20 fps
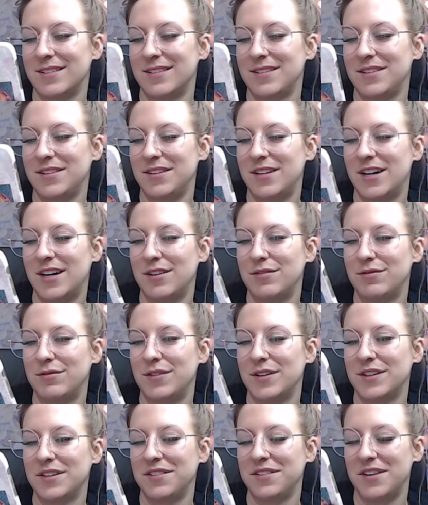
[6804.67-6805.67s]

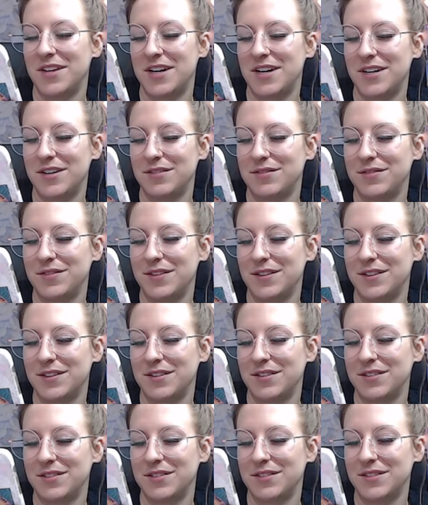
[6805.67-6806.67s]
Love, love,
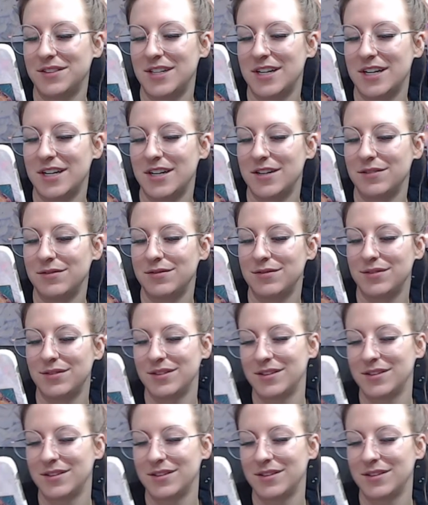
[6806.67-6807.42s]
love.